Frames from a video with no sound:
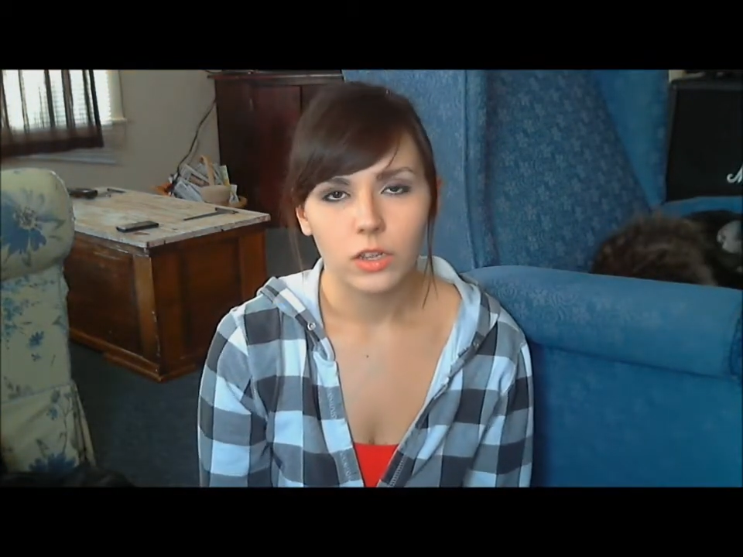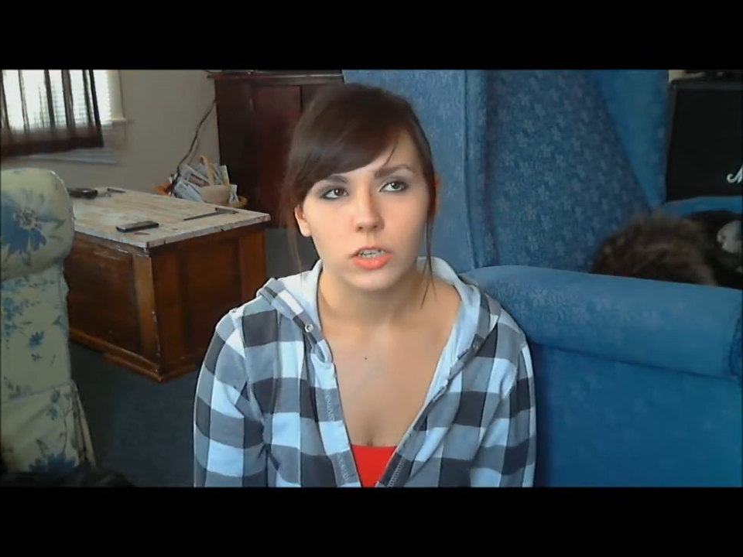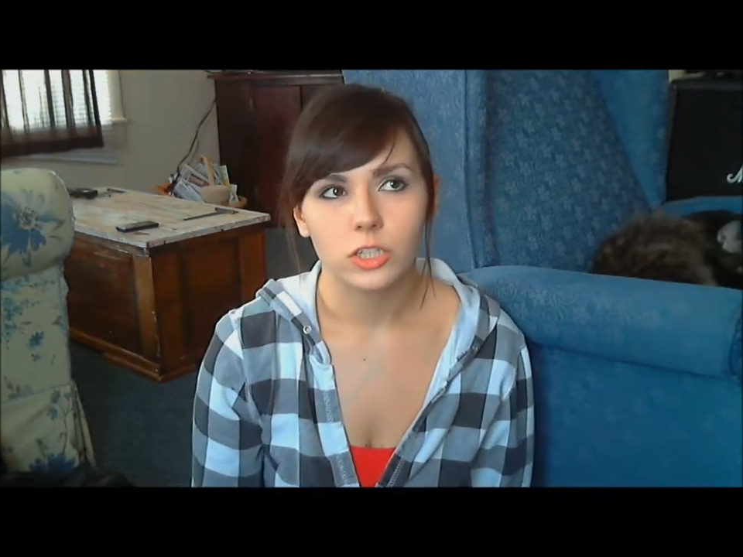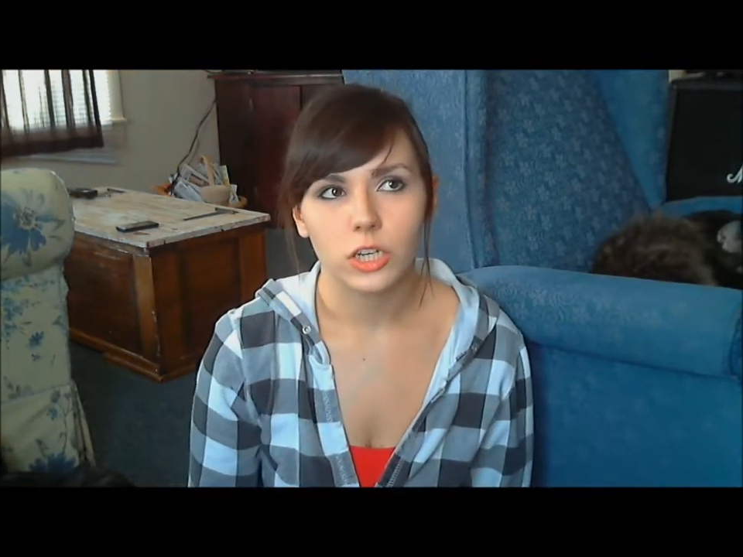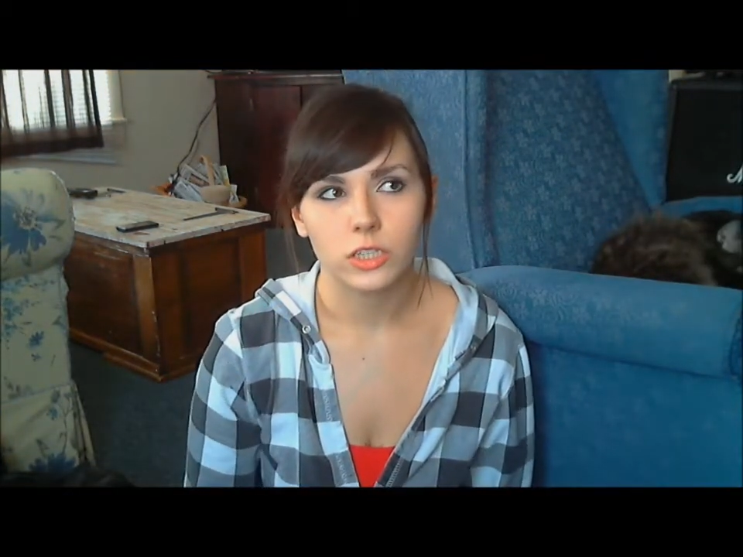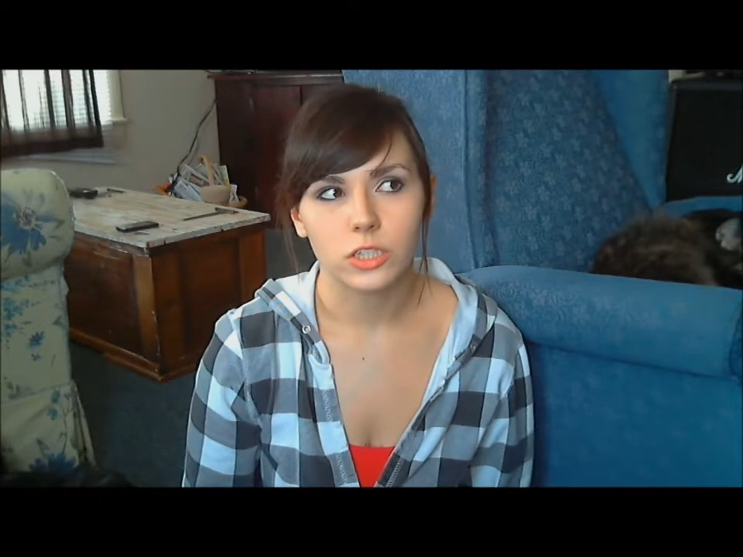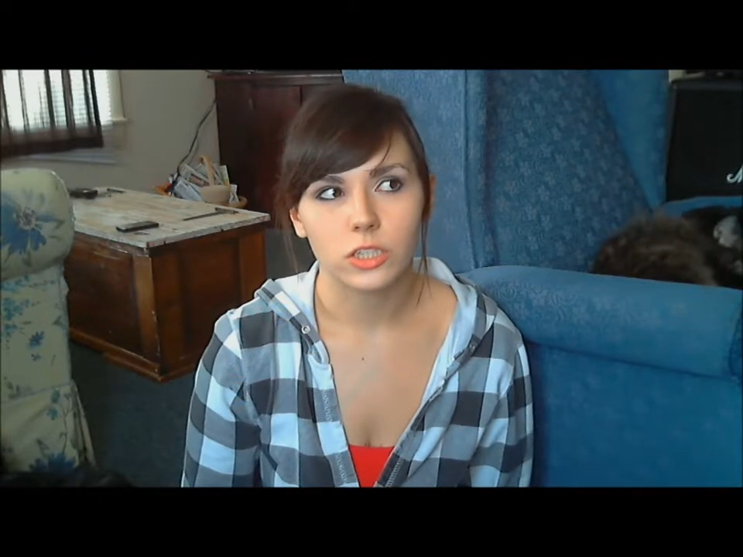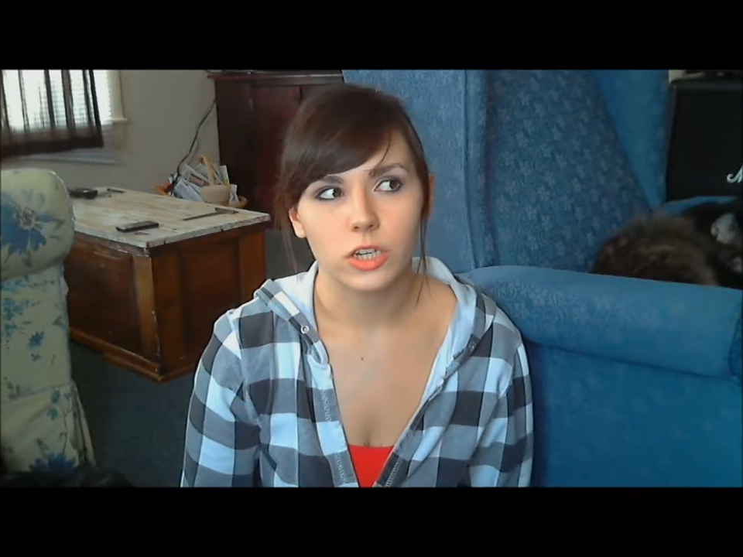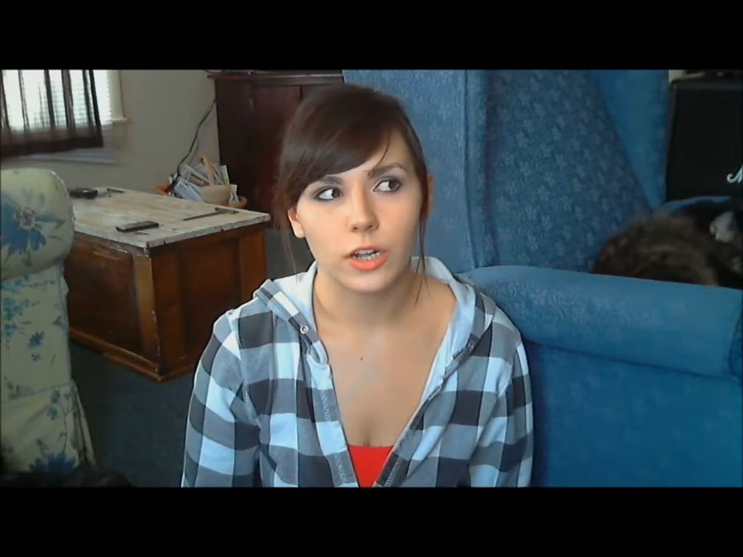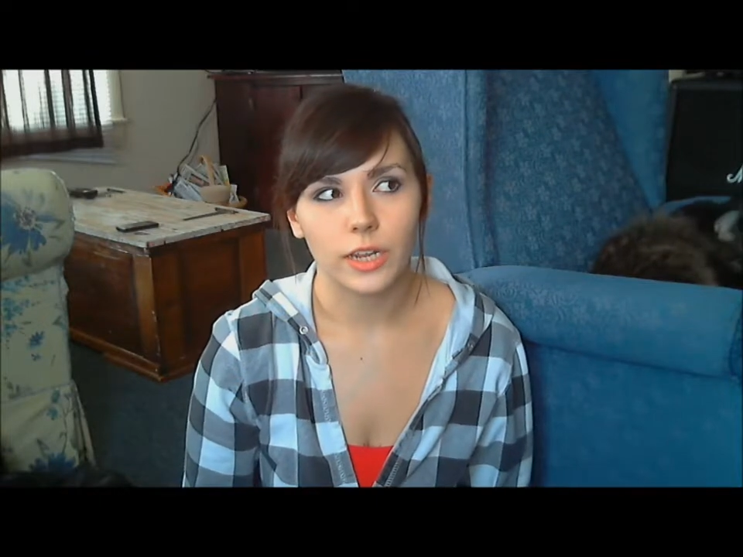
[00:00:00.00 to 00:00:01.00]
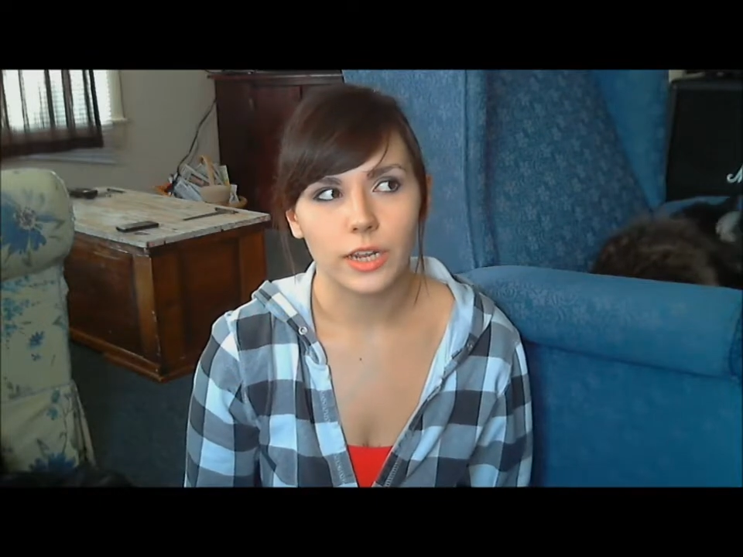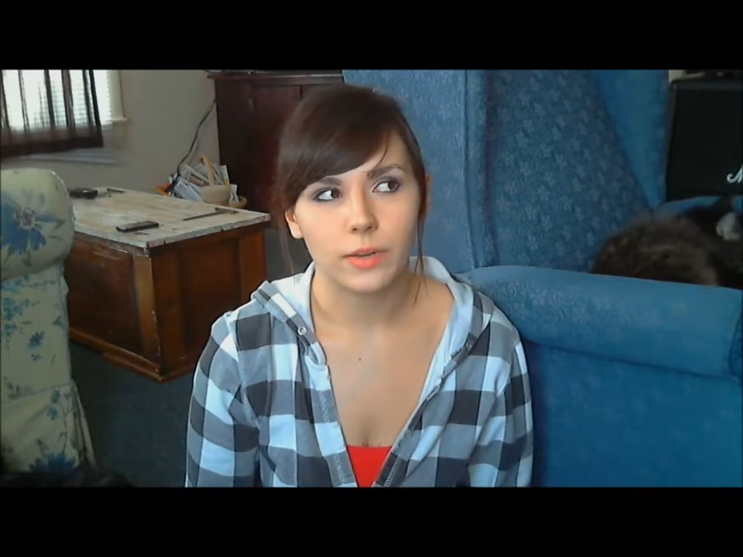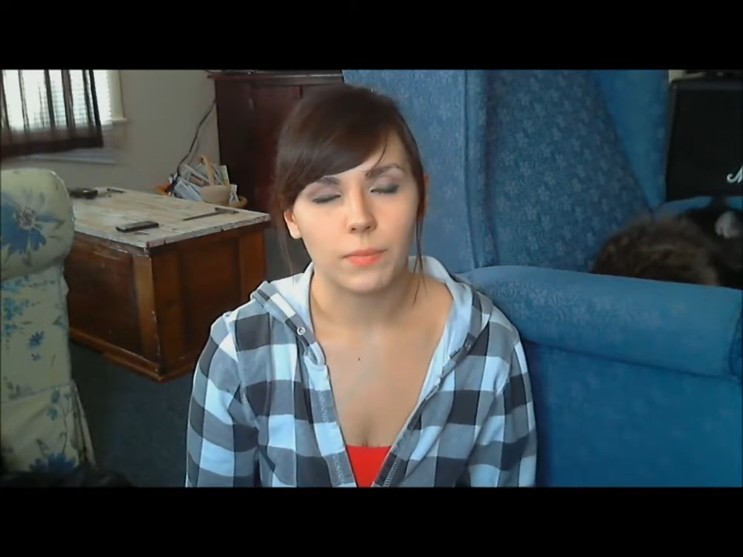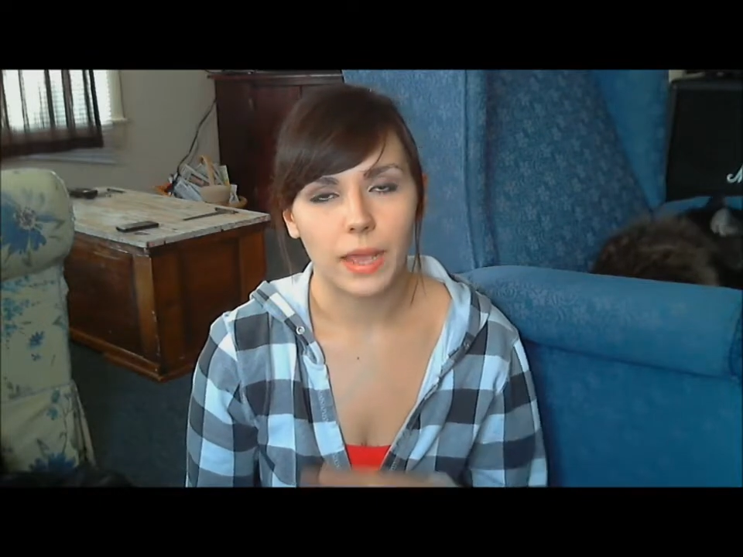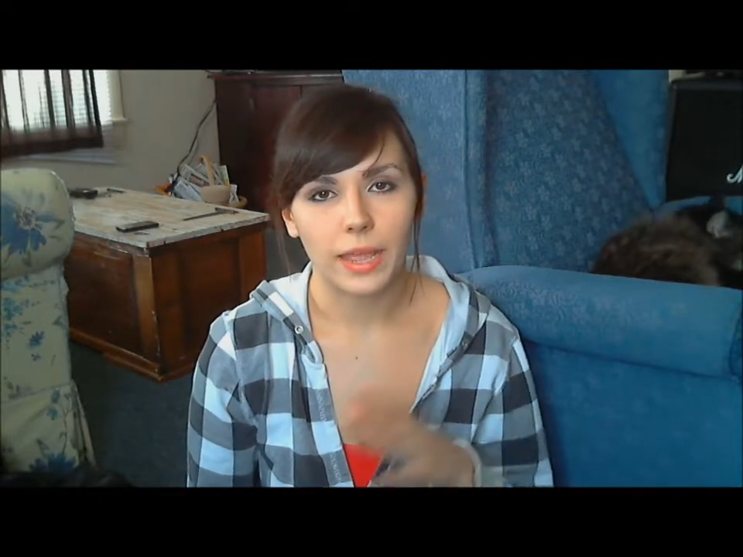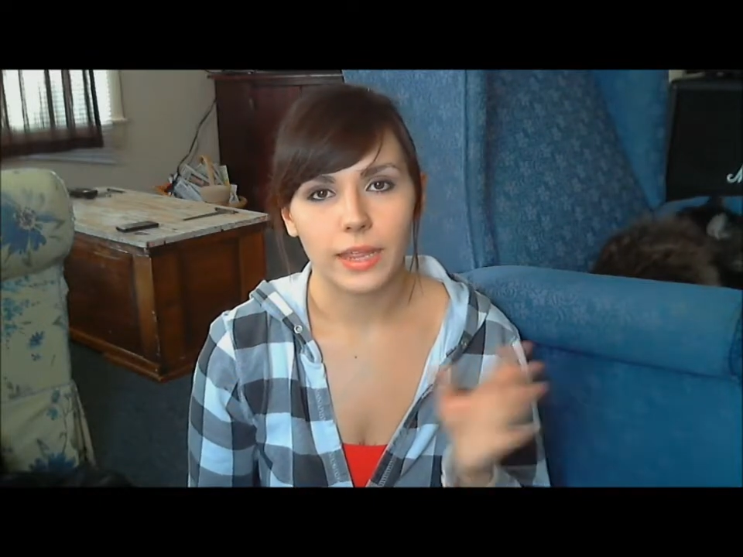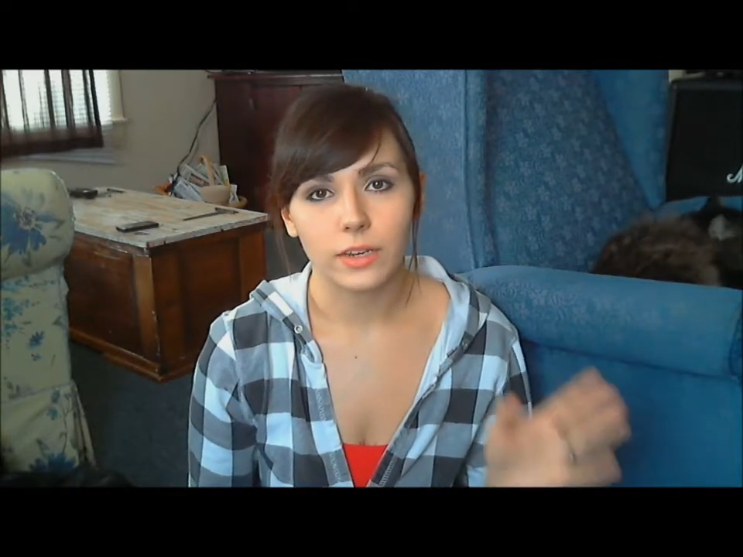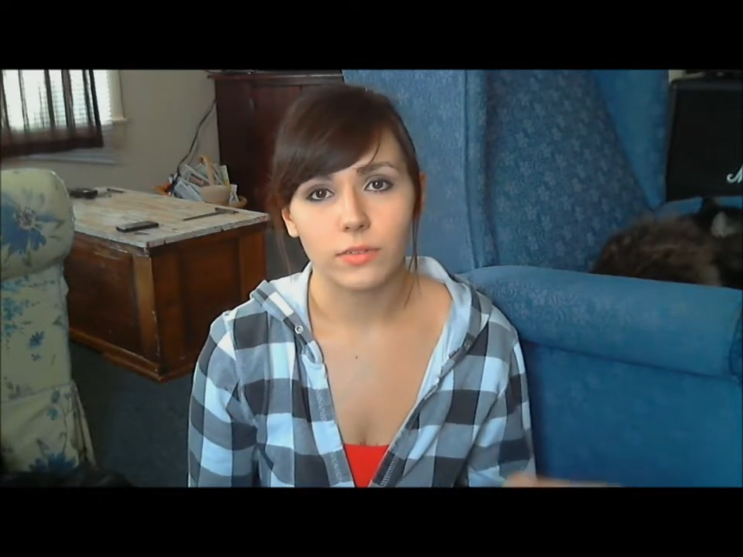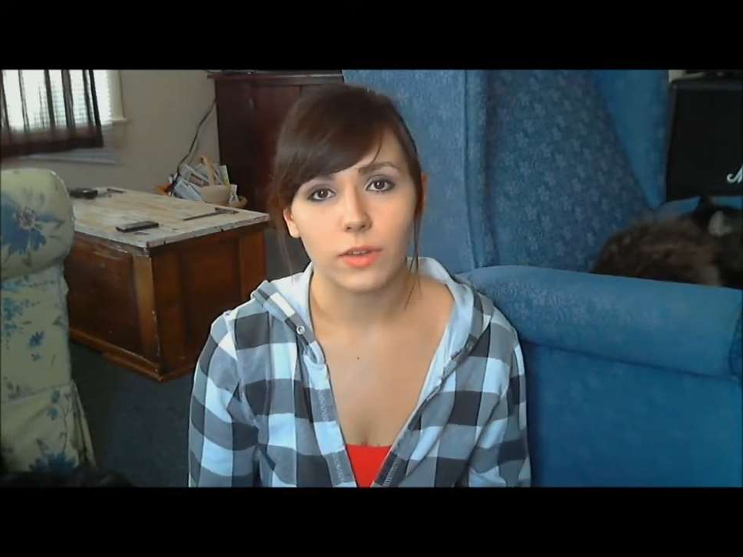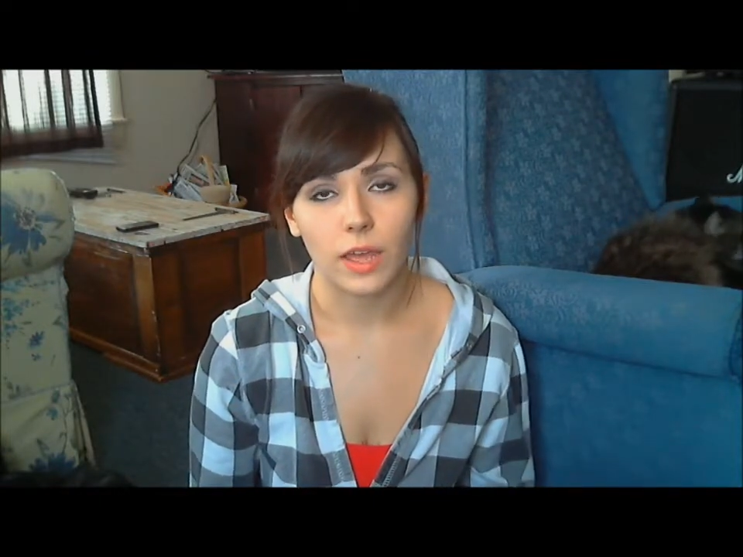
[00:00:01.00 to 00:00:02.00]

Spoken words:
just started buying,